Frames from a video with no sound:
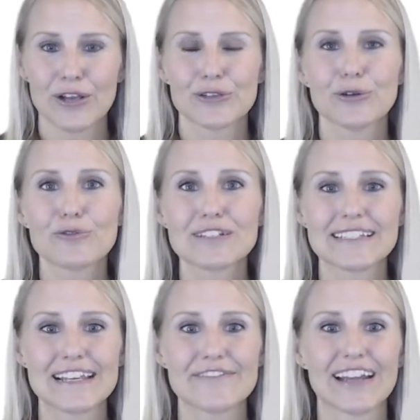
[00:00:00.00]
you'll
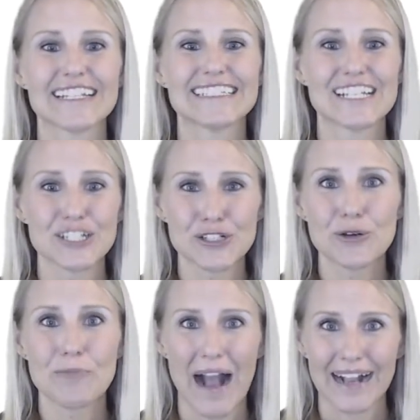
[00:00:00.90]
receive an
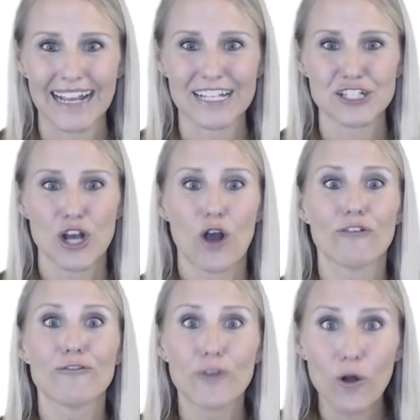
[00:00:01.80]
additional package
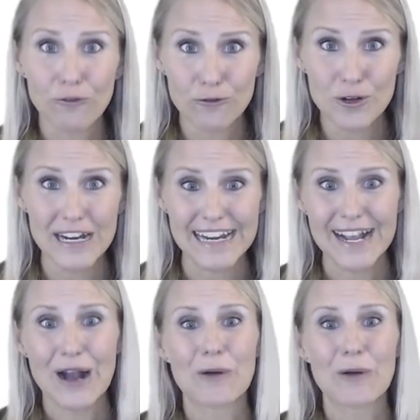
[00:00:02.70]
for free